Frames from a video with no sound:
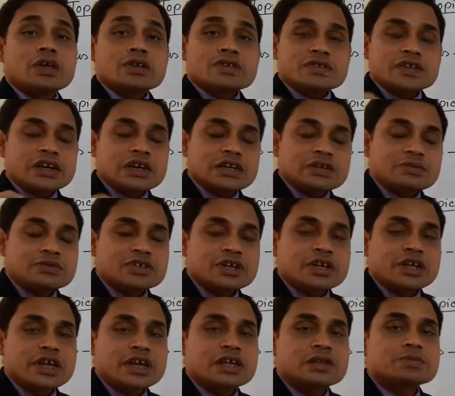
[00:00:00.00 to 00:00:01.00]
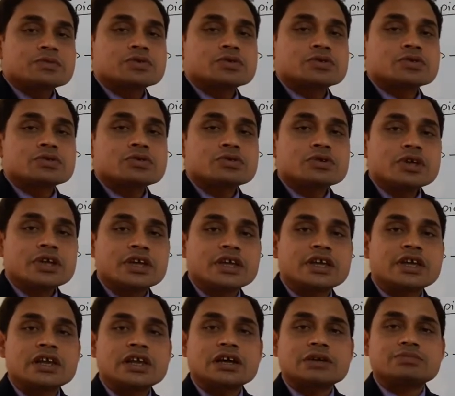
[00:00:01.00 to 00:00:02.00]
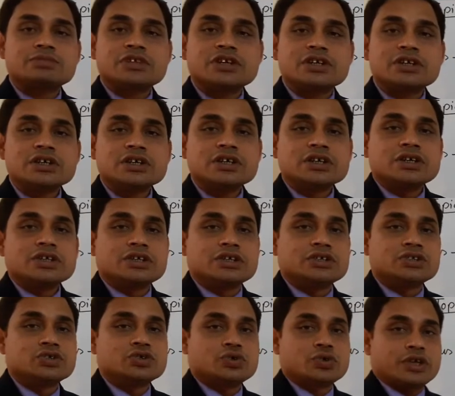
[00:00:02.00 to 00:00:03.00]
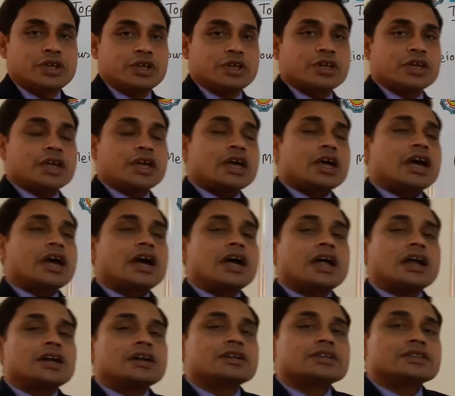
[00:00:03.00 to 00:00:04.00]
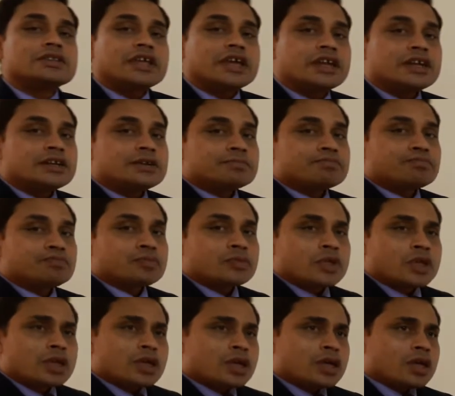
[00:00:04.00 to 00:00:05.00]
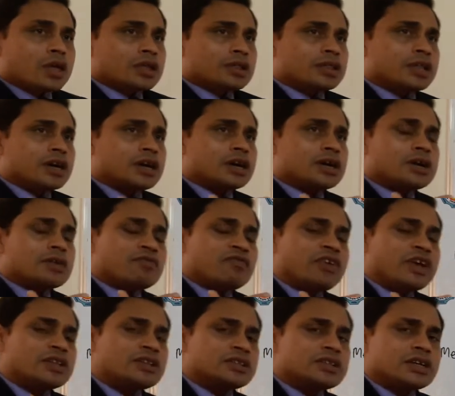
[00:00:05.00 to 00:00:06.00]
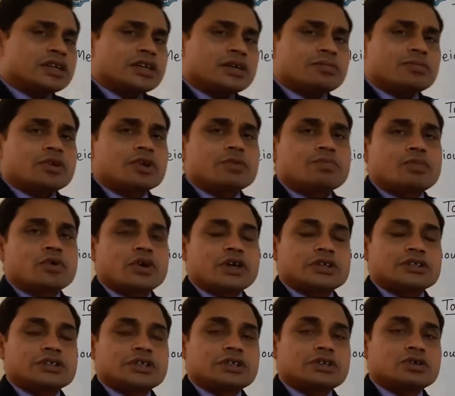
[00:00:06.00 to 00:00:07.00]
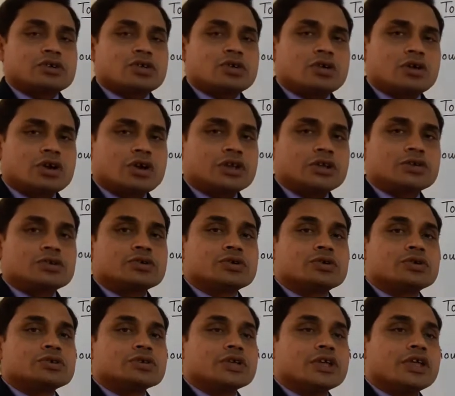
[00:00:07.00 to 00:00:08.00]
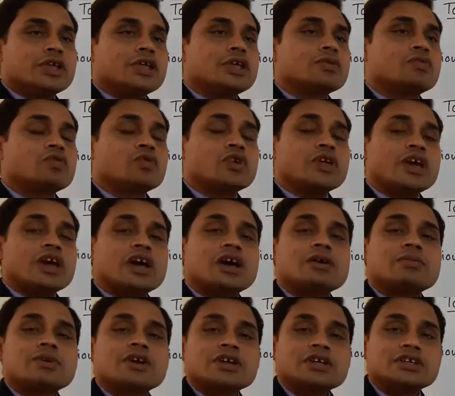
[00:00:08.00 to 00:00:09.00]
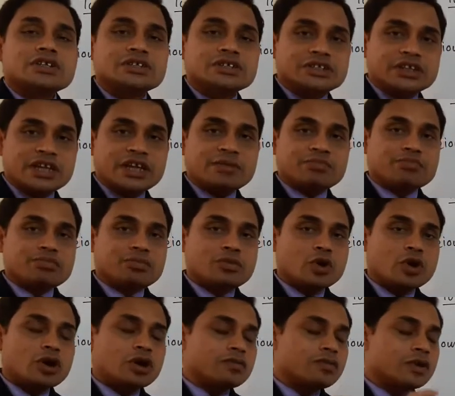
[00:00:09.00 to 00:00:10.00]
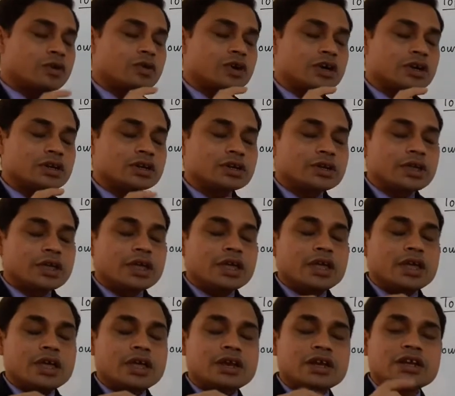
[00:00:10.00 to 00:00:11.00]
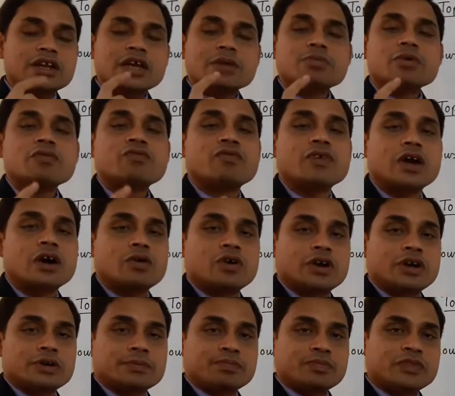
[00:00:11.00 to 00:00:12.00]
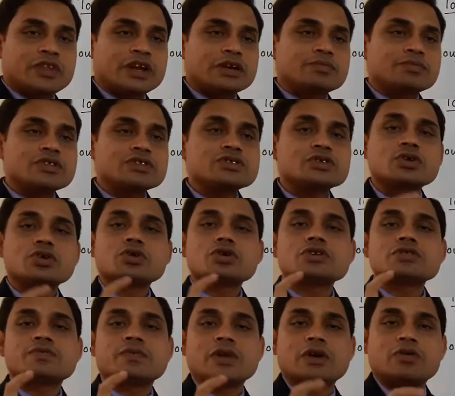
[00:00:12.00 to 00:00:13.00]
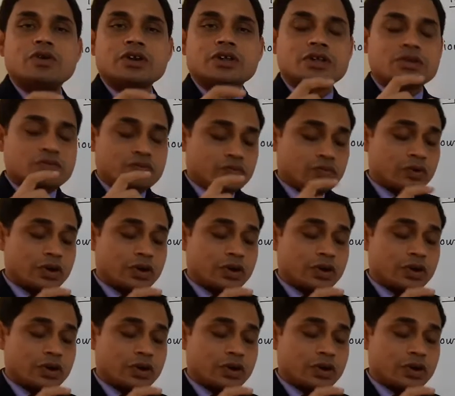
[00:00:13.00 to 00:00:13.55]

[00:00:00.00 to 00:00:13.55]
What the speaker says: cell division helps to heal up the injury. And then the vegetative reproduction. All you know, if we have a stem of our any type of flower, that means rose flower, if